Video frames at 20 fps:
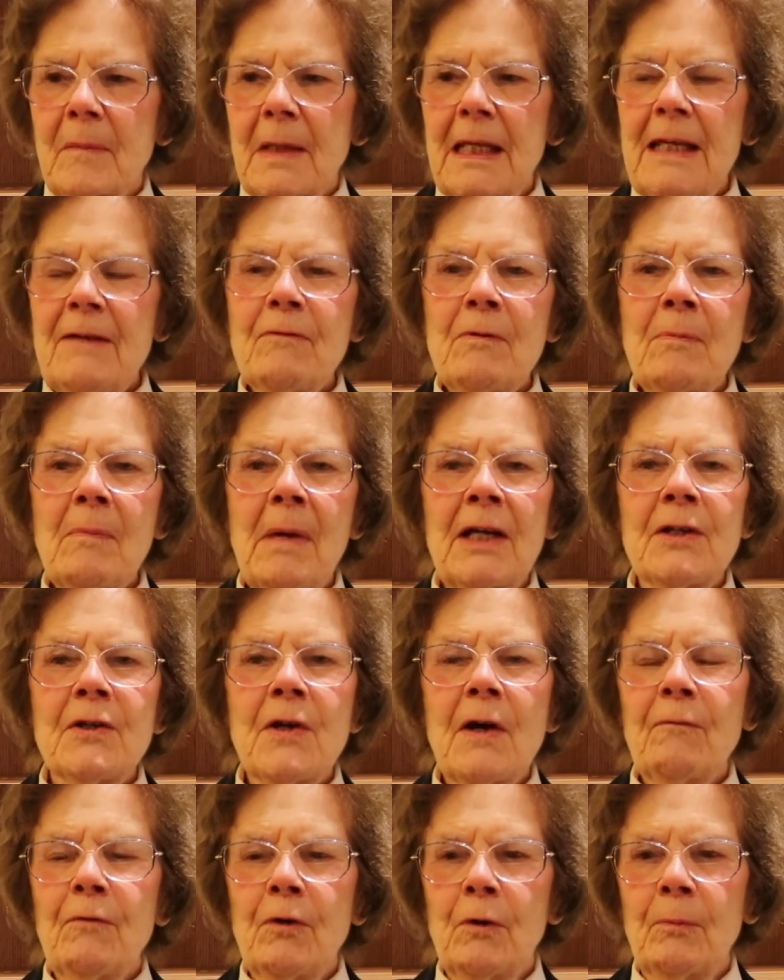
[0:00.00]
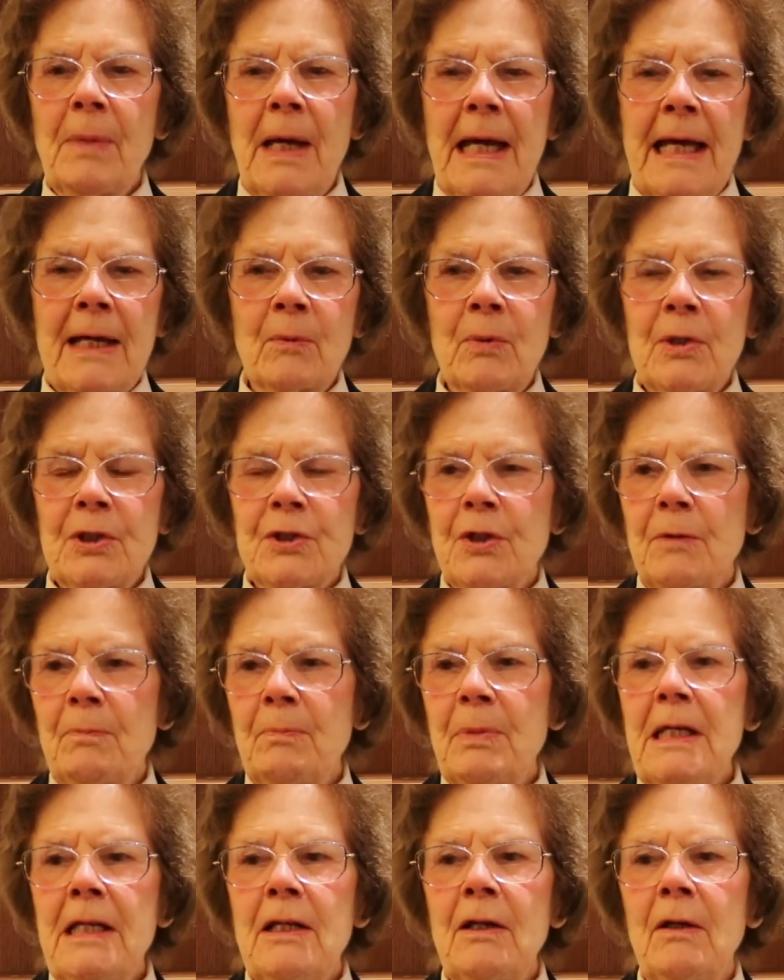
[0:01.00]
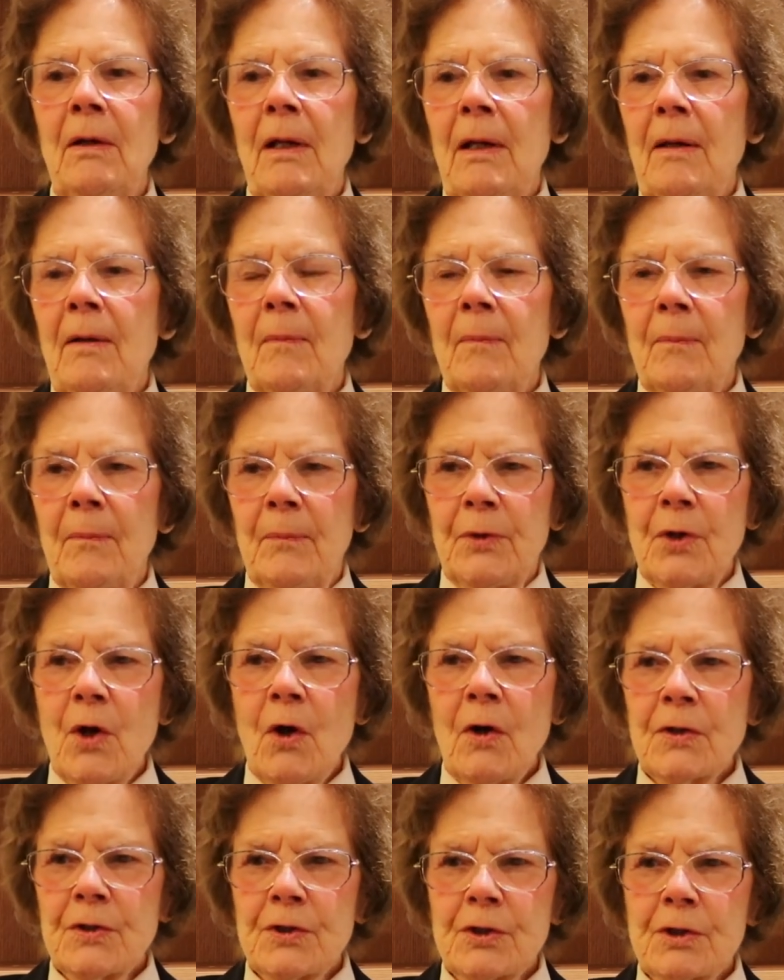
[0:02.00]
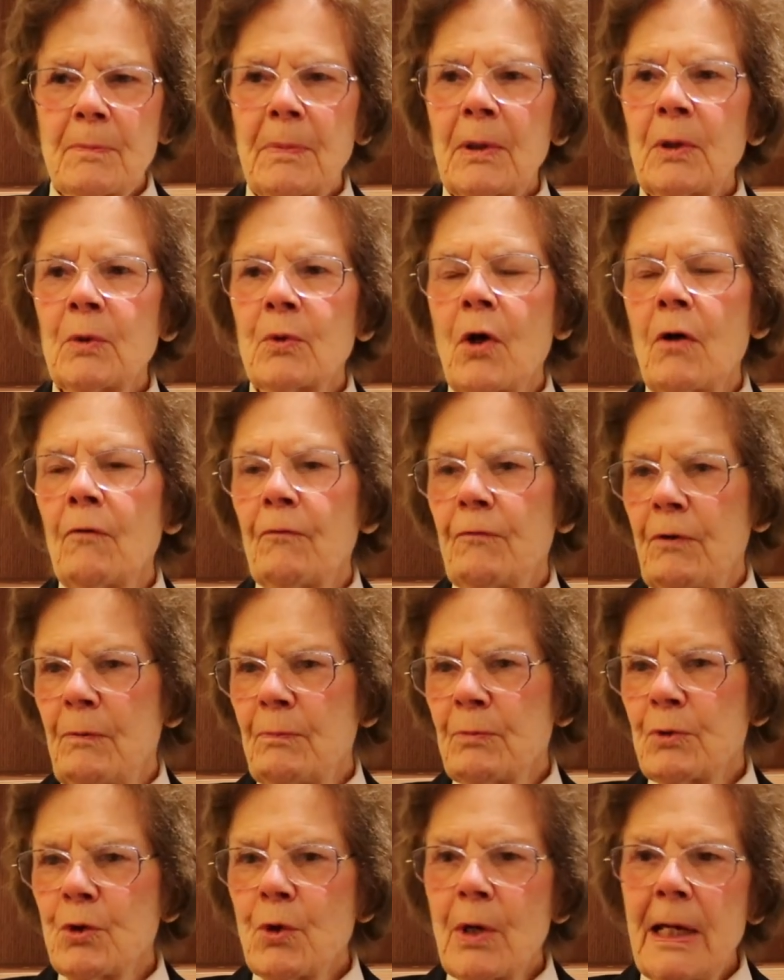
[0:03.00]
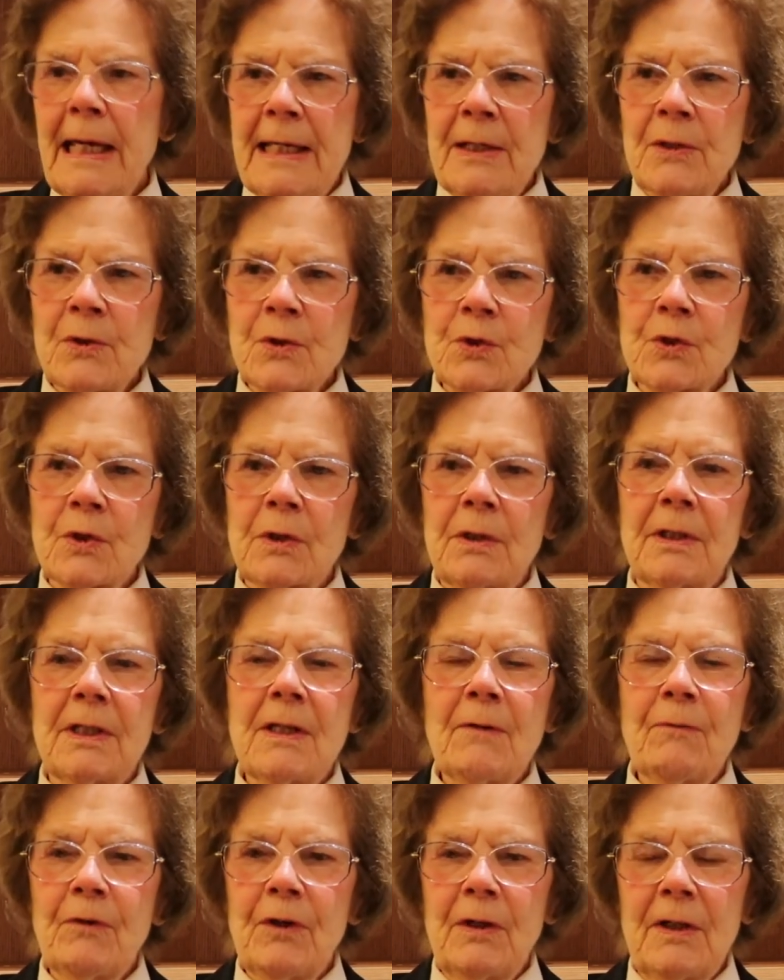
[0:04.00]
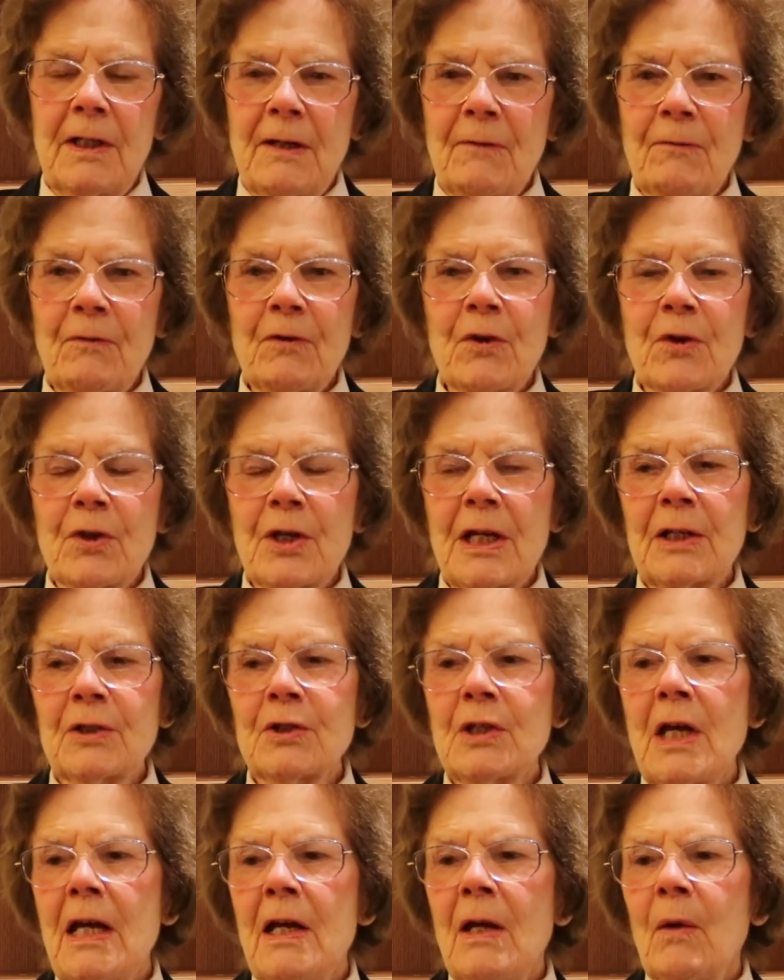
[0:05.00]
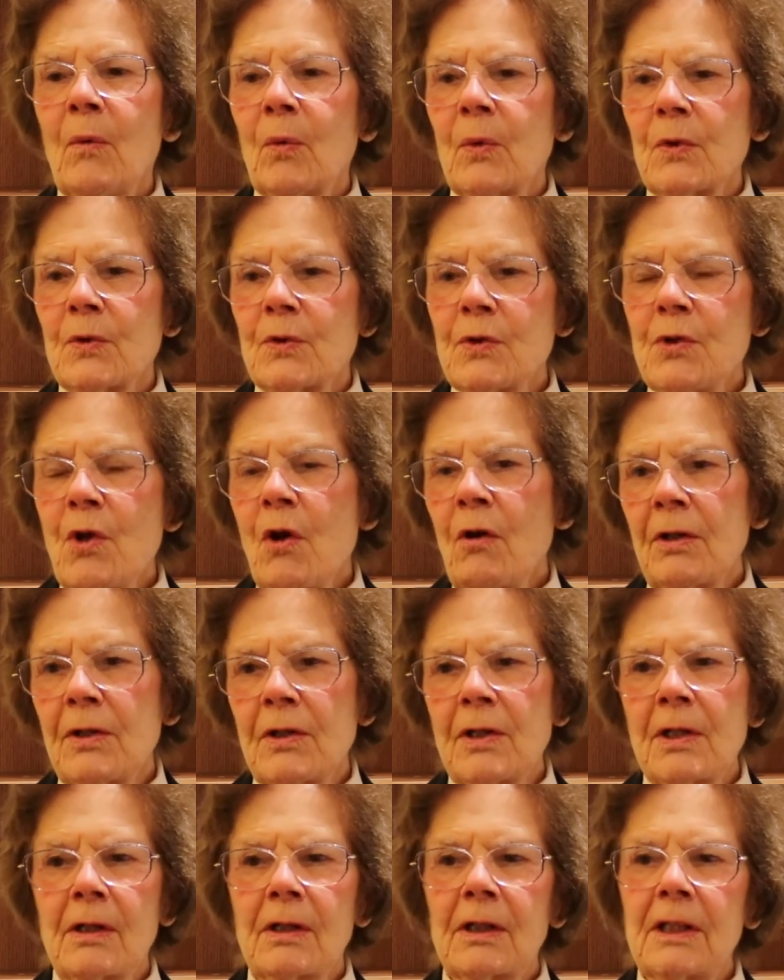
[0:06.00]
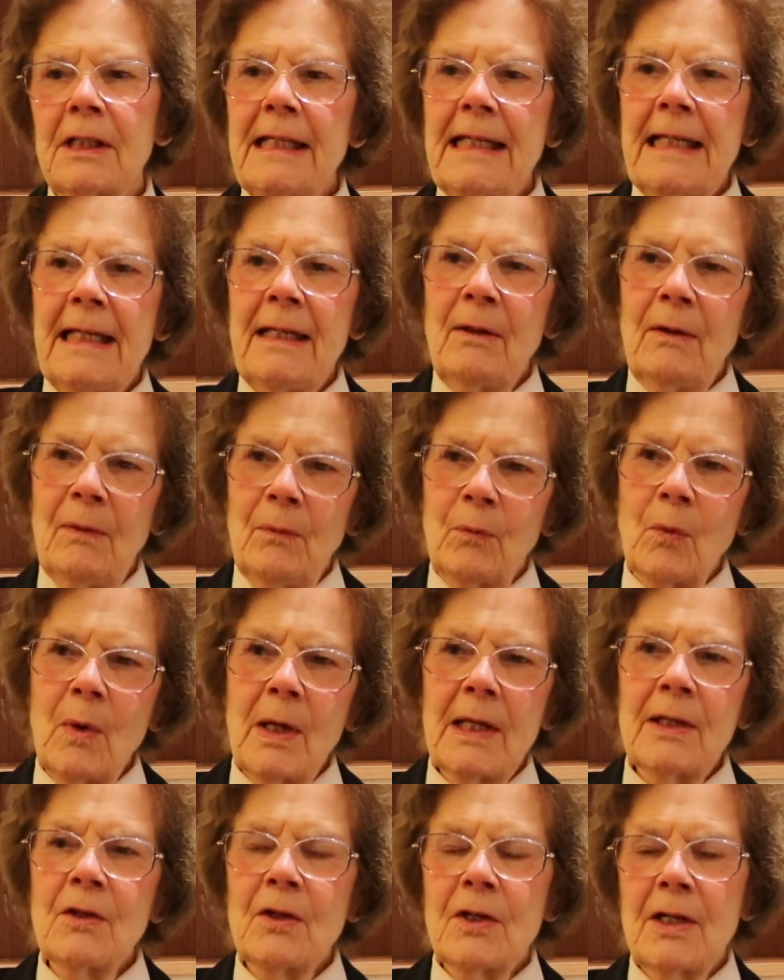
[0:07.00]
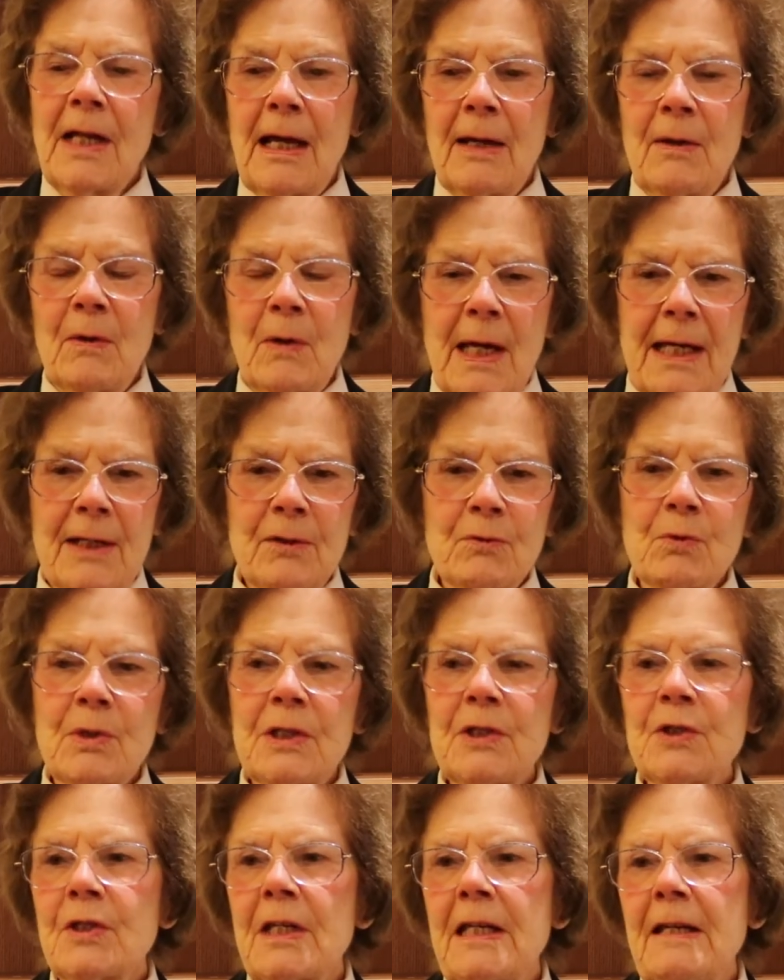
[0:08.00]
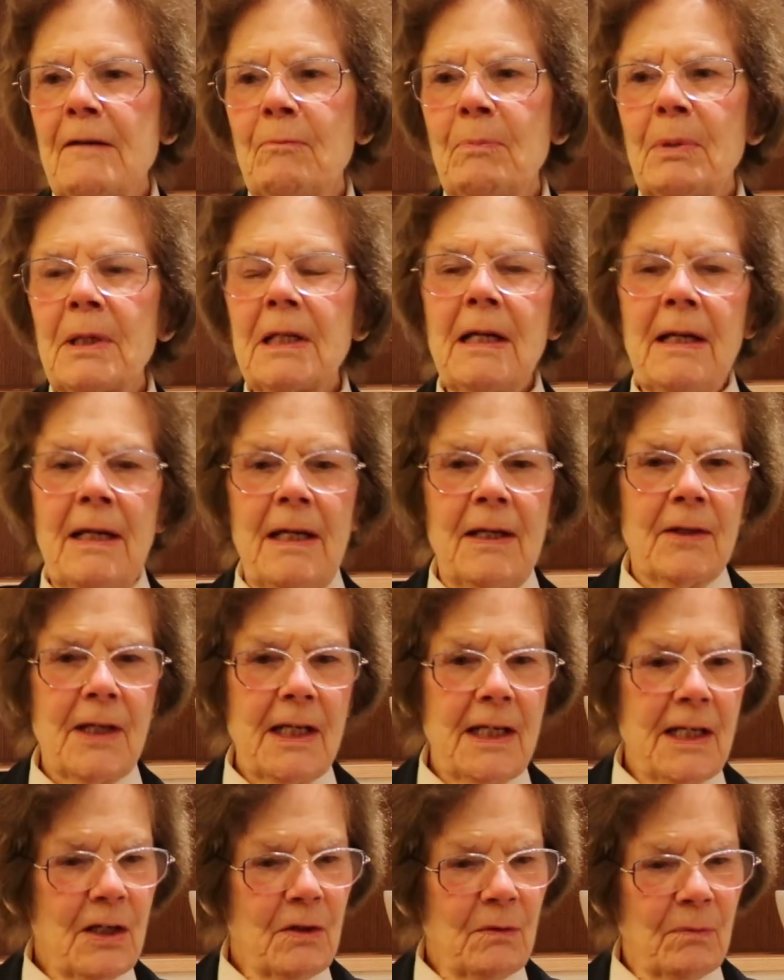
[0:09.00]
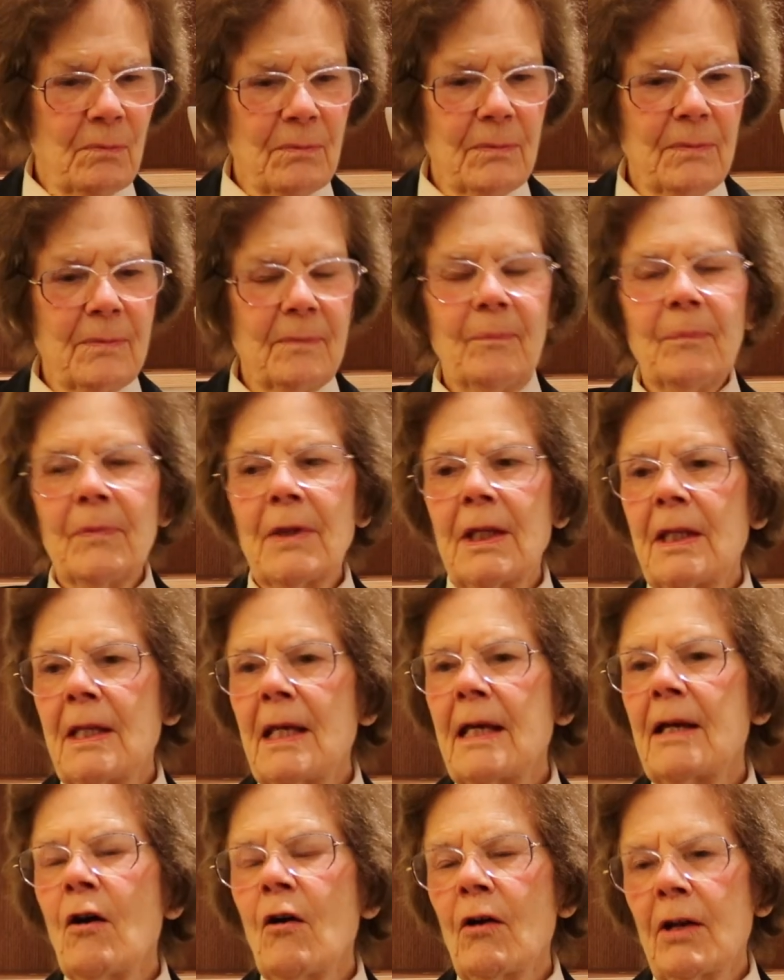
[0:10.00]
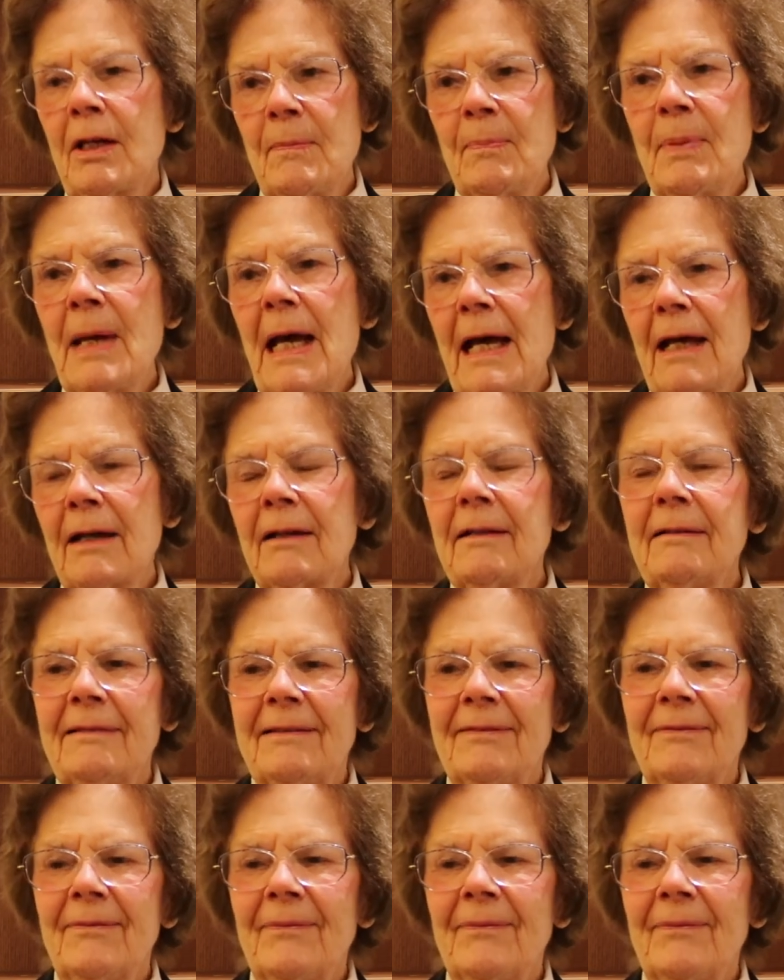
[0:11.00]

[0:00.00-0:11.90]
Even my duffel bag, which had been tossed about out from trains and different different things, was not the clean one that I had received, but they didn't they got it back.